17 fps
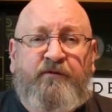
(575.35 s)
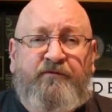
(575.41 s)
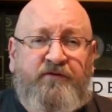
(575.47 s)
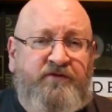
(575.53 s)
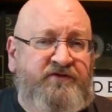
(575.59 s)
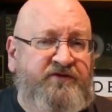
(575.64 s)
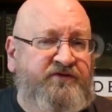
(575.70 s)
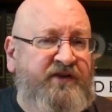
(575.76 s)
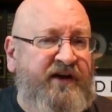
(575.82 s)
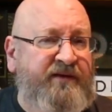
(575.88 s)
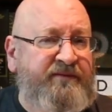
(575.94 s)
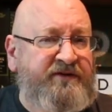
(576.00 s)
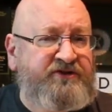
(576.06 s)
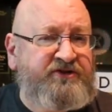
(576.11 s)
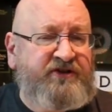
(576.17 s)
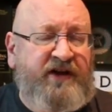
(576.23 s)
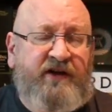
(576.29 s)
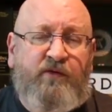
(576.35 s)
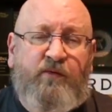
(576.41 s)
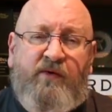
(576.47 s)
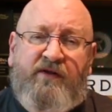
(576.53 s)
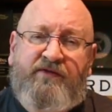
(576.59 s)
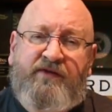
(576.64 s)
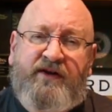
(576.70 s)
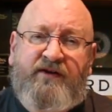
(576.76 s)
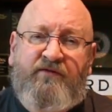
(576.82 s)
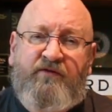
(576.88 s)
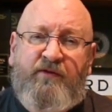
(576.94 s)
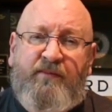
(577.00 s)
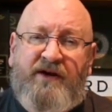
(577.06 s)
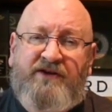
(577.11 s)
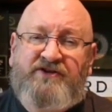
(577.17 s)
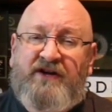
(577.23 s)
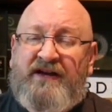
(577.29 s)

If you subscribe to this channel, I want to thank you very much.